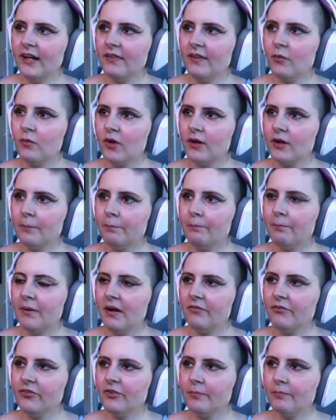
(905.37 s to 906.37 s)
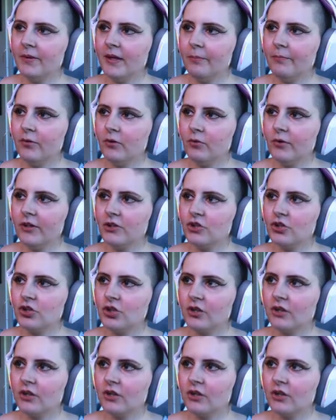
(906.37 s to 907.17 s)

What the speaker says: They want to buff some people, which